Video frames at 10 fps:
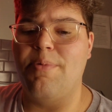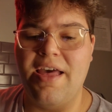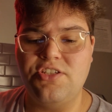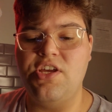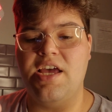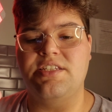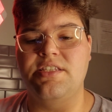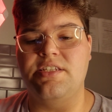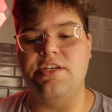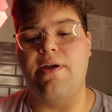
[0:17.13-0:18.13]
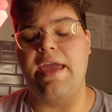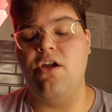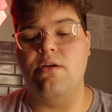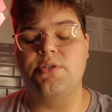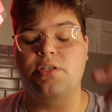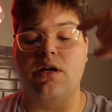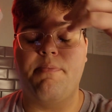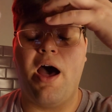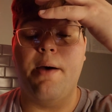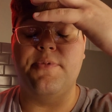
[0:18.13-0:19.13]
As you guys can see right here, I'm just going to
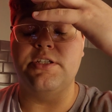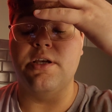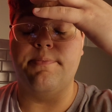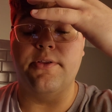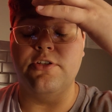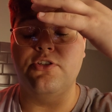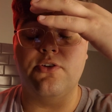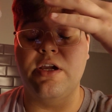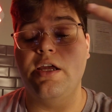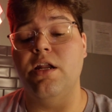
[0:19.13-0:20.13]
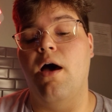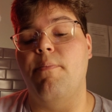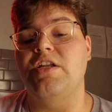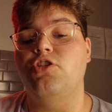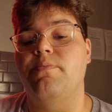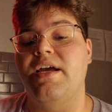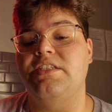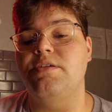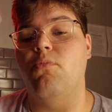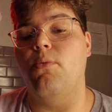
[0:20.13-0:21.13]
pop this up on the screen. On Metro by
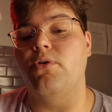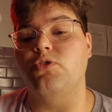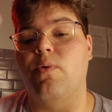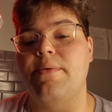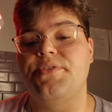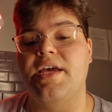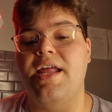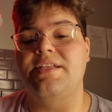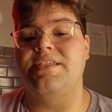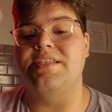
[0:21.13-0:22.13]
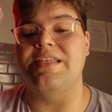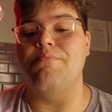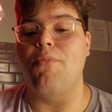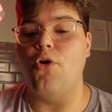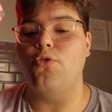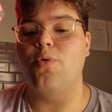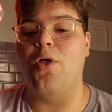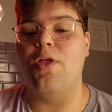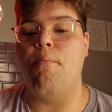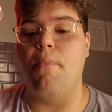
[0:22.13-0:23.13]
T-Mobile's website, it says the
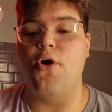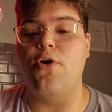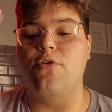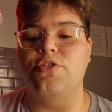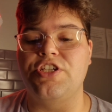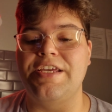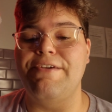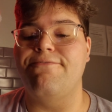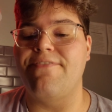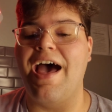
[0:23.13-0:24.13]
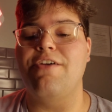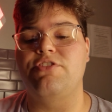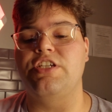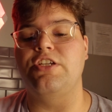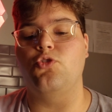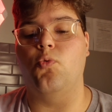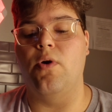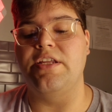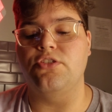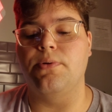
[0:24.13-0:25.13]
Motorola Moto G 5G
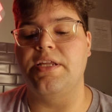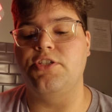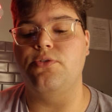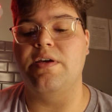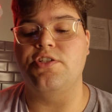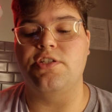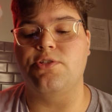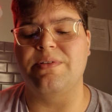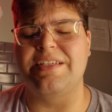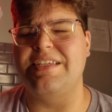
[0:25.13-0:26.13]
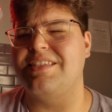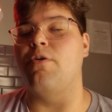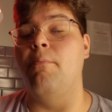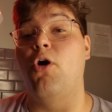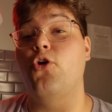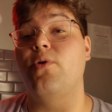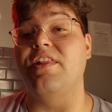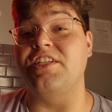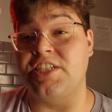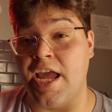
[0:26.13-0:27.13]
2022 has just released.
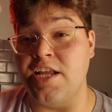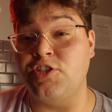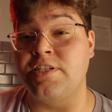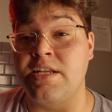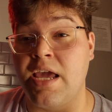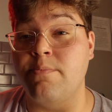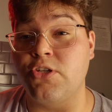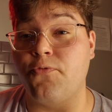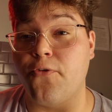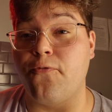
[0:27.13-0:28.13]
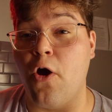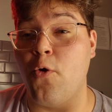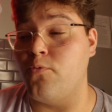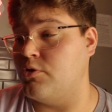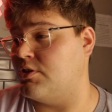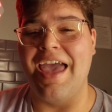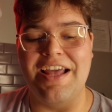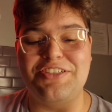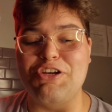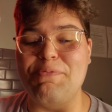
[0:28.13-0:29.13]
Motorola changed the names of your phones.
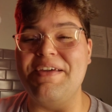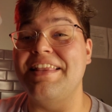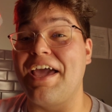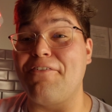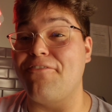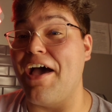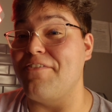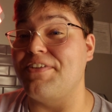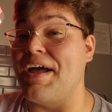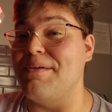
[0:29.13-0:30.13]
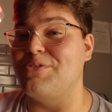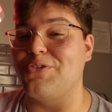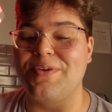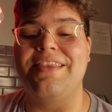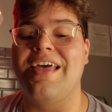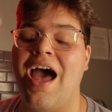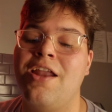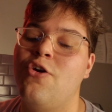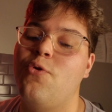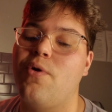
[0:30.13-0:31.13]
It took me like 5 times to read I
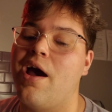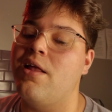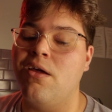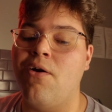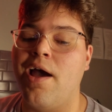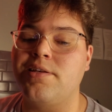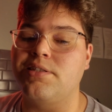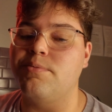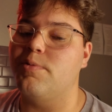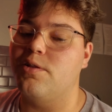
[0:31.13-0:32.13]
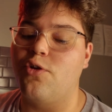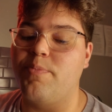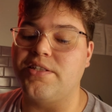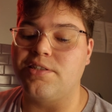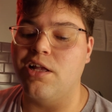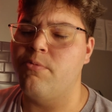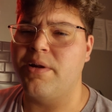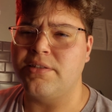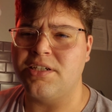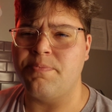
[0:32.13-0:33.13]
know I seem a little bit slow, but
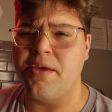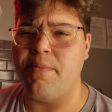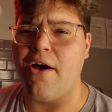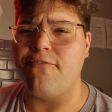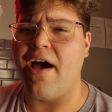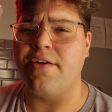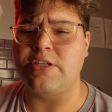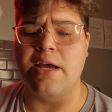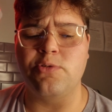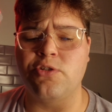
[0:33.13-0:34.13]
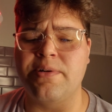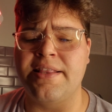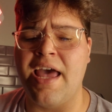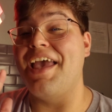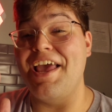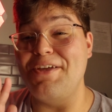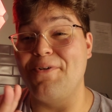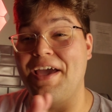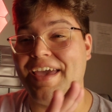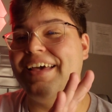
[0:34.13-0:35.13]
it took me about 5 times to read that.
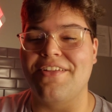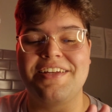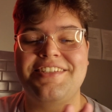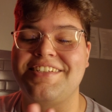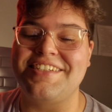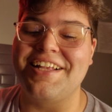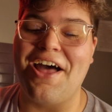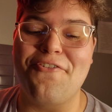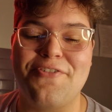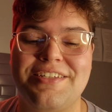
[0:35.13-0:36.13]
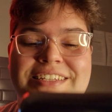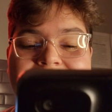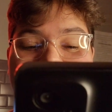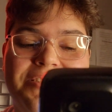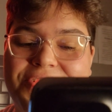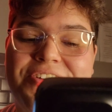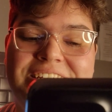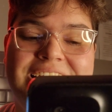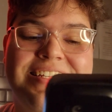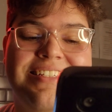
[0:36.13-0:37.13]
Anyway, let's just chill out for a second. So as you
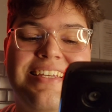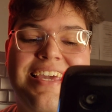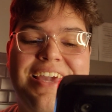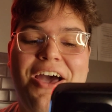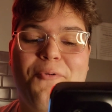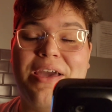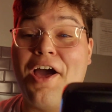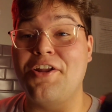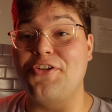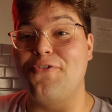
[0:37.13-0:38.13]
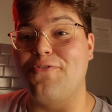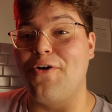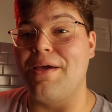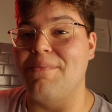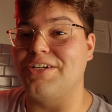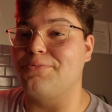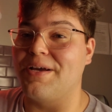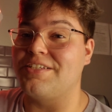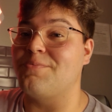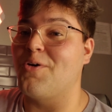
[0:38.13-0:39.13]
guys see, we got a new phone at Metro
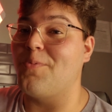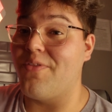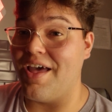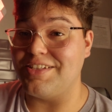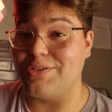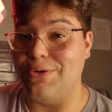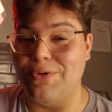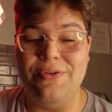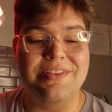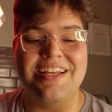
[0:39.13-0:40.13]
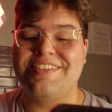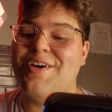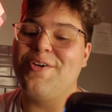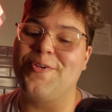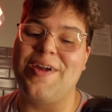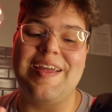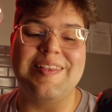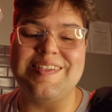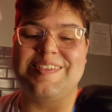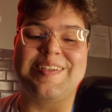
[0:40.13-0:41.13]
by T-Mobile. That's cool. That's all great.
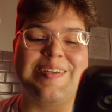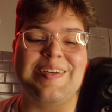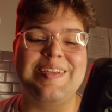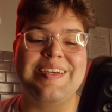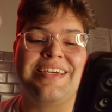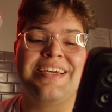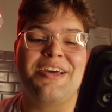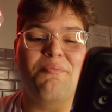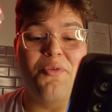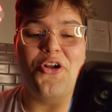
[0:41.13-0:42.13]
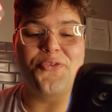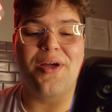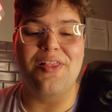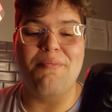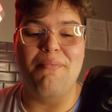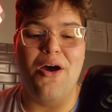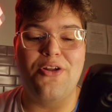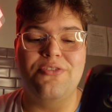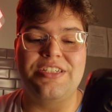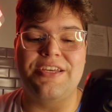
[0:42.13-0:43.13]
That's good. Motorola
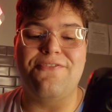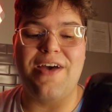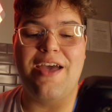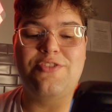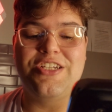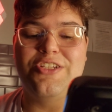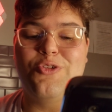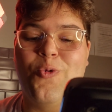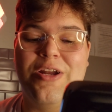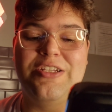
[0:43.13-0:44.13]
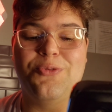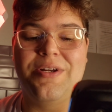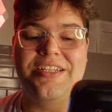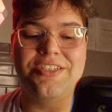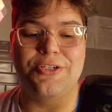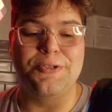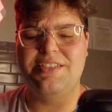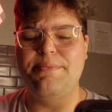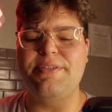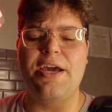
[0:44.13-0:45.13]
Moto G 5G 2022.
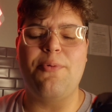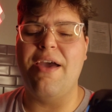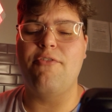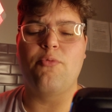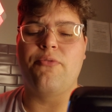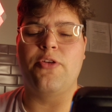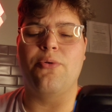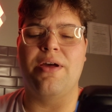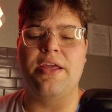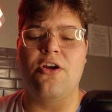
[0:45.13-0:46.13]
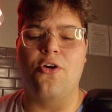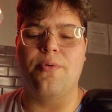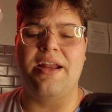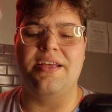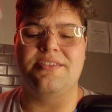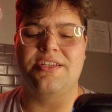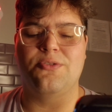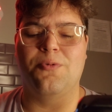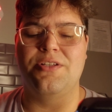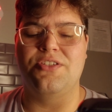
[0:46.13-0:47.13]
Seems like we have a review on here already. It says
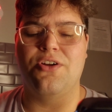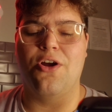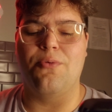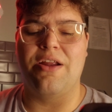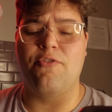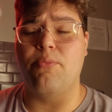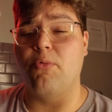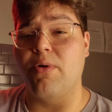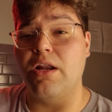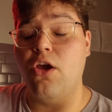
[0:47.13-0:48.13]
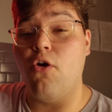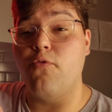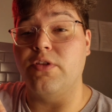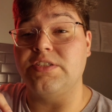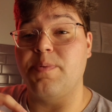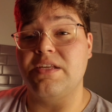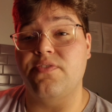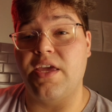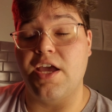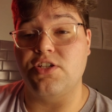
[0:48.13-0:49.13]
1 star or whatever, but we're gonna go over the
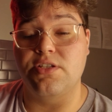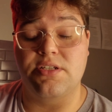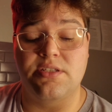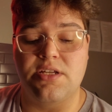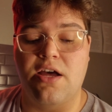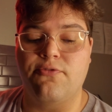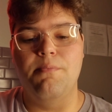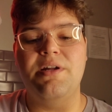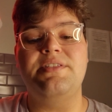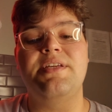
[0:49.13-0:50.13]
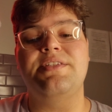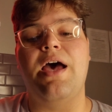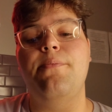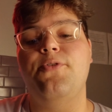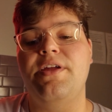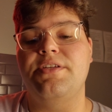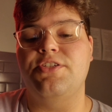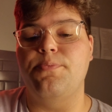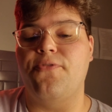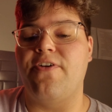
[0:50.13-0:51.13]
specifications and stuff. But it says upgrade to
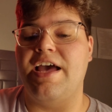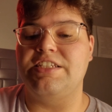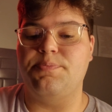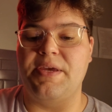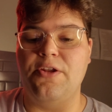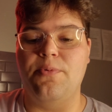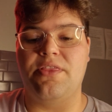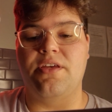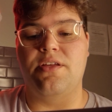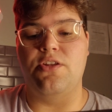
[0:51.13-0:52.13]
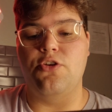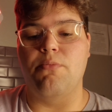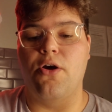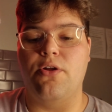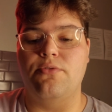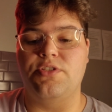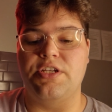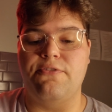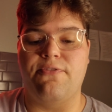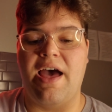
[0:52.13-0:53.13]
super fast speed with the new Moto
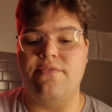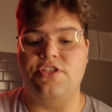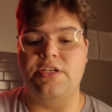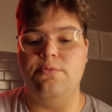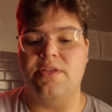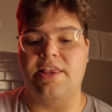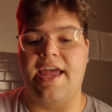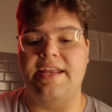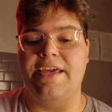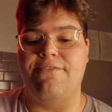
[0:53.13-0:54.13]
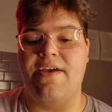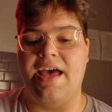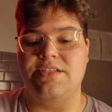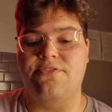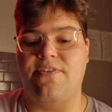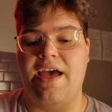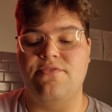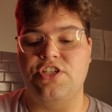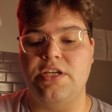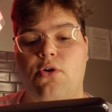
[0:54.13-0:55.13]
G 5G with lightning fast
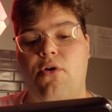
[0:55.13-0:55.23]
5G.